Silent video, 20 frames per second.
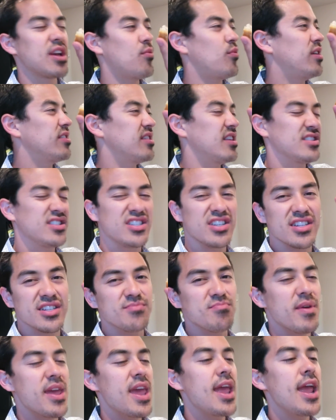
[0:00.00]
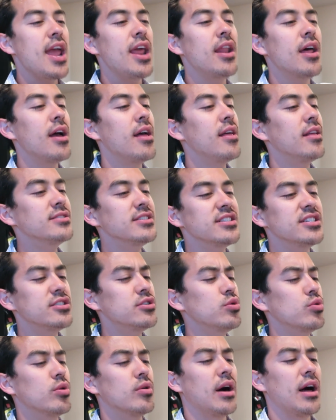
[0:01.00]
I want this just made.
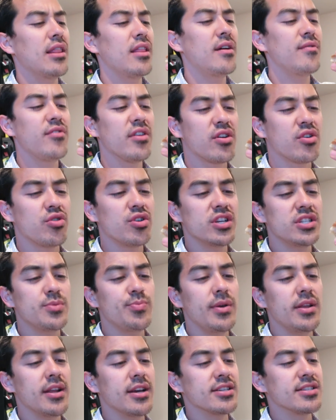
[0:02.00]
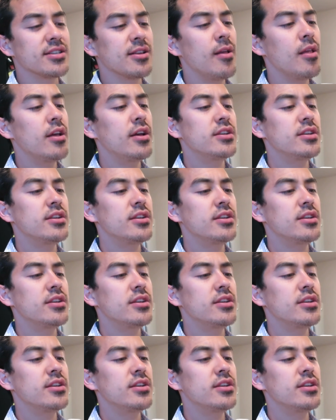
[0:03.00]
Oh, I love the crispiness.